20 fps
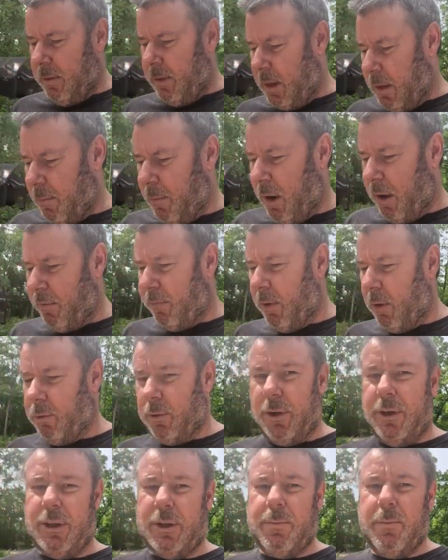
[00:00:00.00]
combined
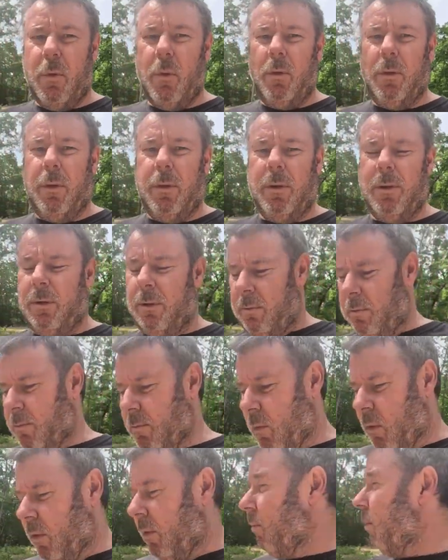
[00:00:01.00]
voltage is more than
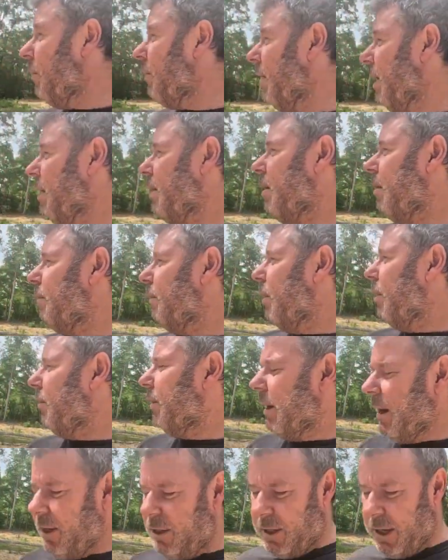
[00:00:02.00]
what the EcoFlow
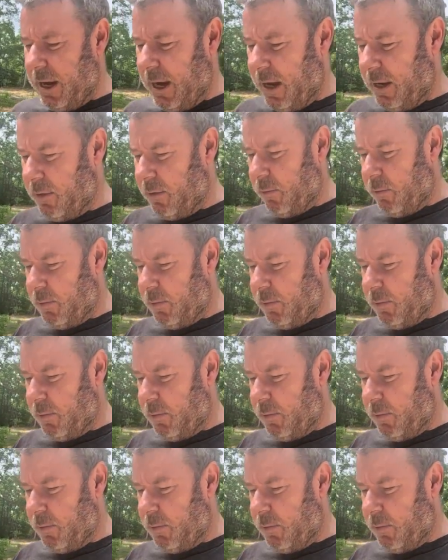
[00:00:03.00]
can actually handle.